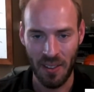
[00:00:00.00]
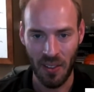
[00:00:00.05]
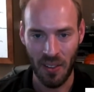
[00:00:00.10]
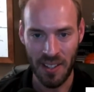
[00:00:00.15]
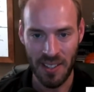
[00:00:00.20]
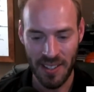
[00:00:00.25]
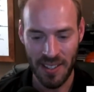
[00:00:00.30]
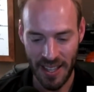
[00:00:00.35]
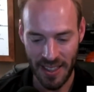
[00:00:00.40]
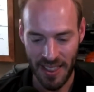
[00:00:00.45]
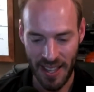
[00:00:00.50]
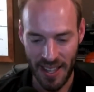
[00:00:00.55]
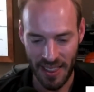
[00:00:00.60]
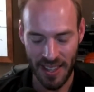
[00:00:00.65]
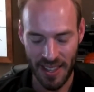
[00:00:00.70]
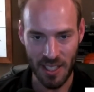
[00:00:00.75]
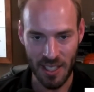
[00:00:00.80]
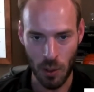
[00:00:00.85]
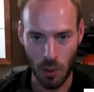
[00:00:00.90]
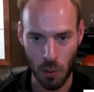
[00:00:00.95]
let's get that
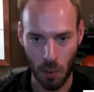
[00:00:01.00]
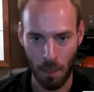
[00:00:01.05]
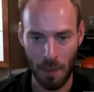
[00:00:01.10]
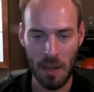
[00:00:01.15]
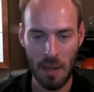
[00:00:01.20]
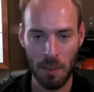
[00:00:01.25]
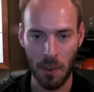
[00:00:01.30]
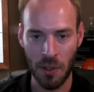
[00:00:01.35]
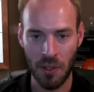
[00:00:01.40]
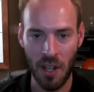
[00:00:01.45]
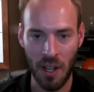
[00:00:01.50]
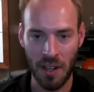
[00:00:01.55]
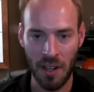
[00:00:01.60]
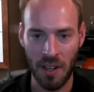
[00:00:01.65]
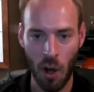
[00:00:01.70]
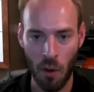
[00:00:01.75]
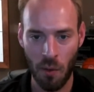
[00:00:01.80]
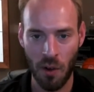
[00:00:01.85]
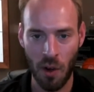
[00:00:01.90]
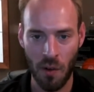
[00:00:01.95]
thing so it's repeatable, done
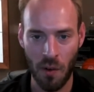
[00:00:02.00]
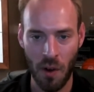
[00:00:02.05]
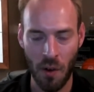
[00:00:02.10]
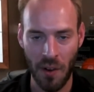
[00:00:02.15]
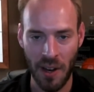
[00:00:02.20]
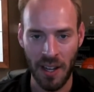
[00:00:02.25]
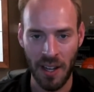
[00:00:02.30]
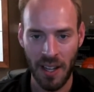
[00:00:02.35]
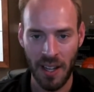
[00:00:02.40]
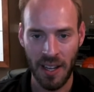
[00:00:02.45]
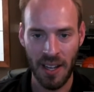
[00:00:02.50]
over and over and over again.